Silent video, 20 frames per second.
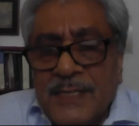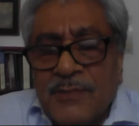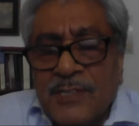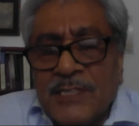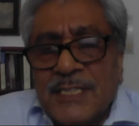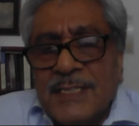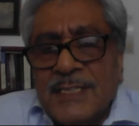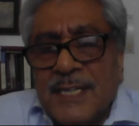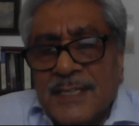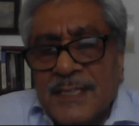there
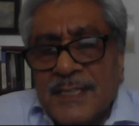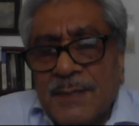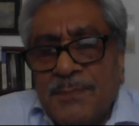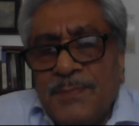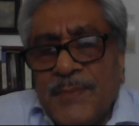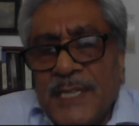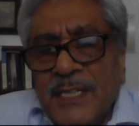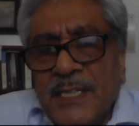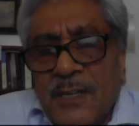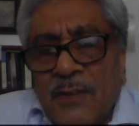was another
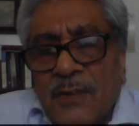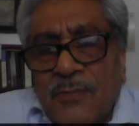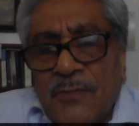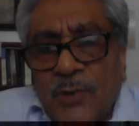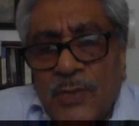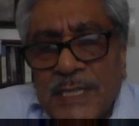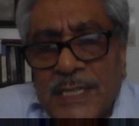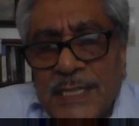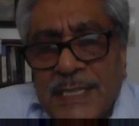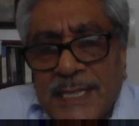period of
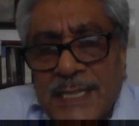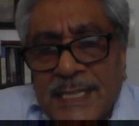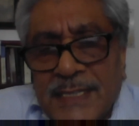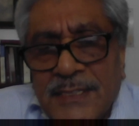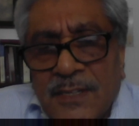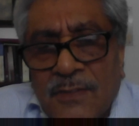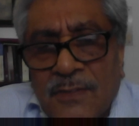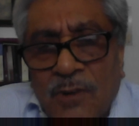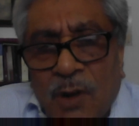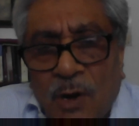14
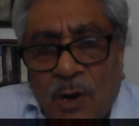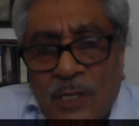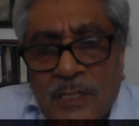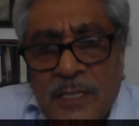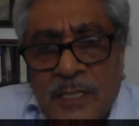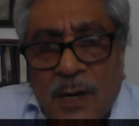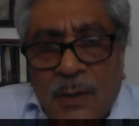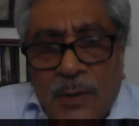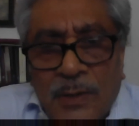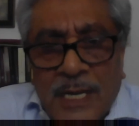days of
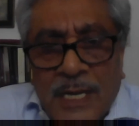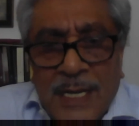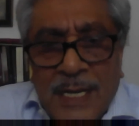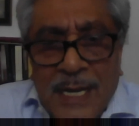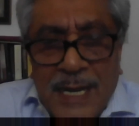lockdown.